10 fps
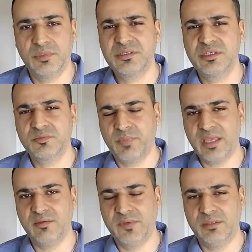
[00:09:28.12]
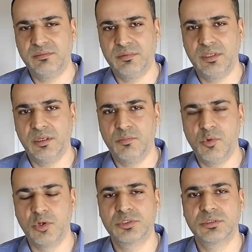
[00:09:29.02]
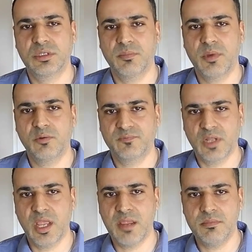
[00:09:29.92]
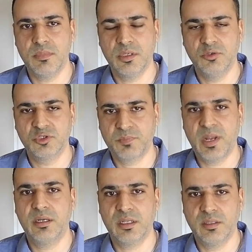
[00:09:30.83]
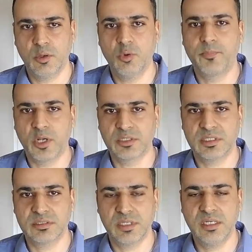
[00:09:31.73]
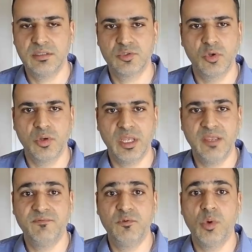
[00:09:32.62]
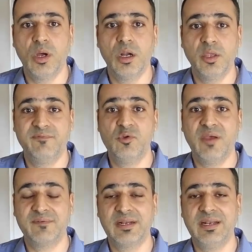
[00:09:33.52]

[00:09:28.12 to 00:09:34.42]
this is, by the way, the most amount of time you spent in the whole process, right? So if you have